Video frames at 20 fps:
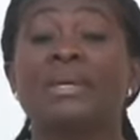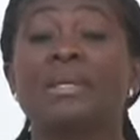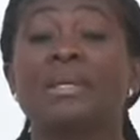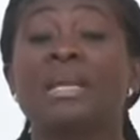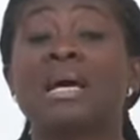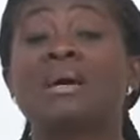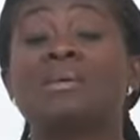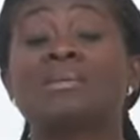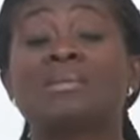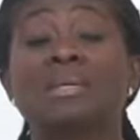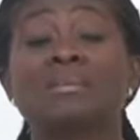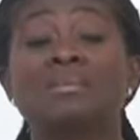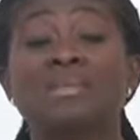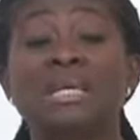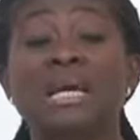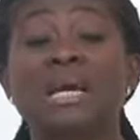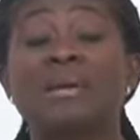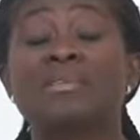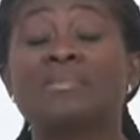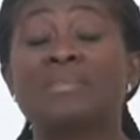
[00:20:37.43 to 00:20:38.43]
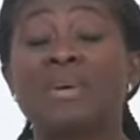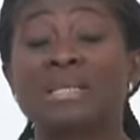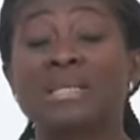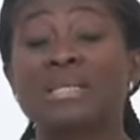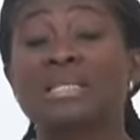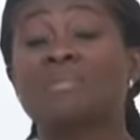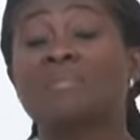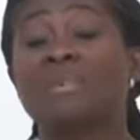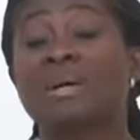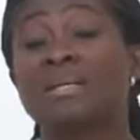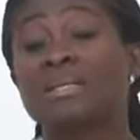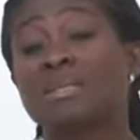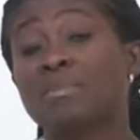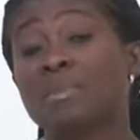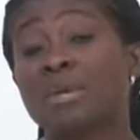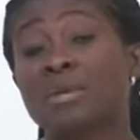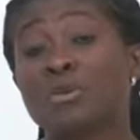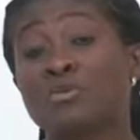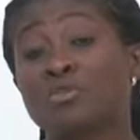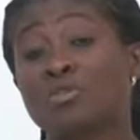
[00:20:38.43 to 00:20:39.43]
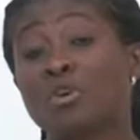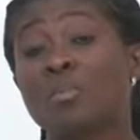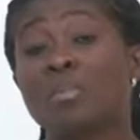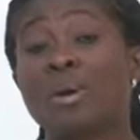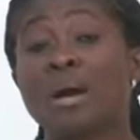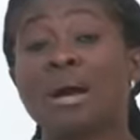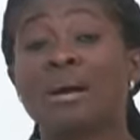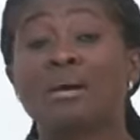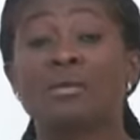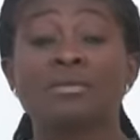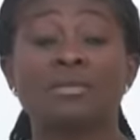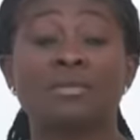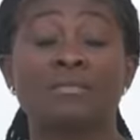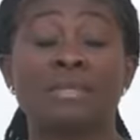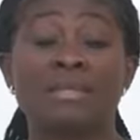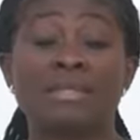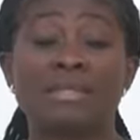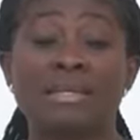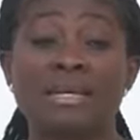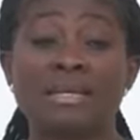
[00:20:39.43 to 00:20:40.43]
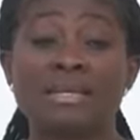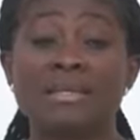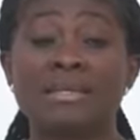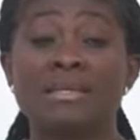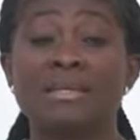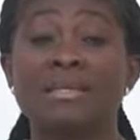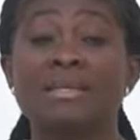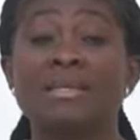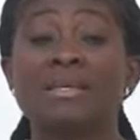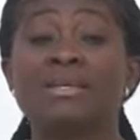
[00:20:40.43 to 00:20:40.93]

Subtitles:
Now, sometimes participants may drop out of the study.